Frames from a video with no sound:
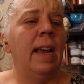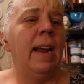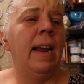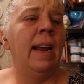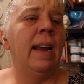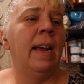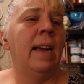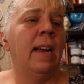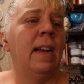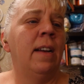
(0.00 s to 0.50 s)

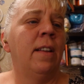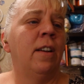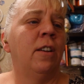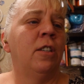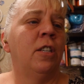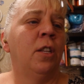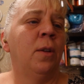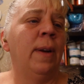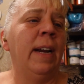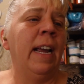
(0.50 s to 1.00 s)
And
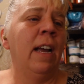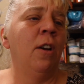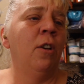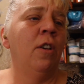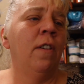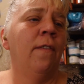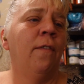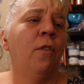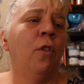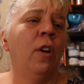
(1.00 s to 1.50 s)
there's
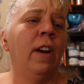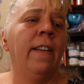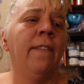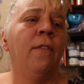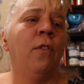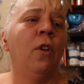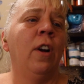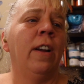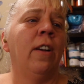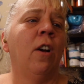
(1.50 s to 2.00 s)

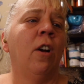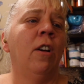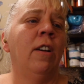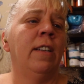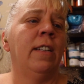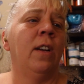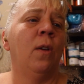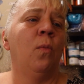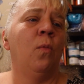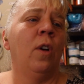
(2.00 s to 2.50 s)
344
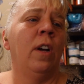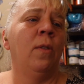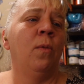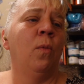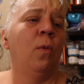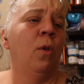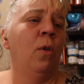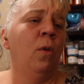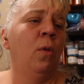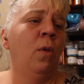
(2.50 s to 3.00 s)
yards in
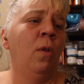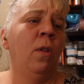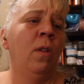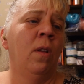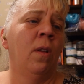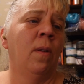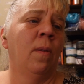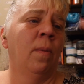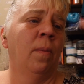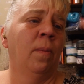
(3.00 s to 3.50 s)
one
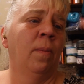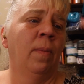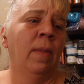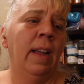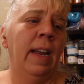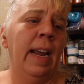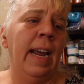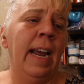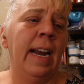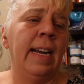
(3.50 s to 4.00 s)
roll,
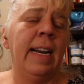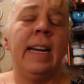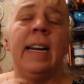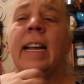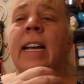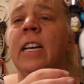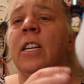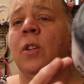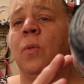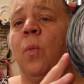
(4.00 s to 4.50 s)
and
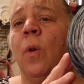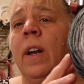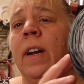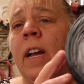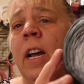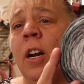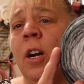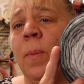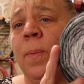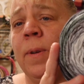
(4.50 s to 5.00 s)
it is
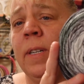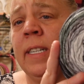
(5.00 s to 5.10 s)
100%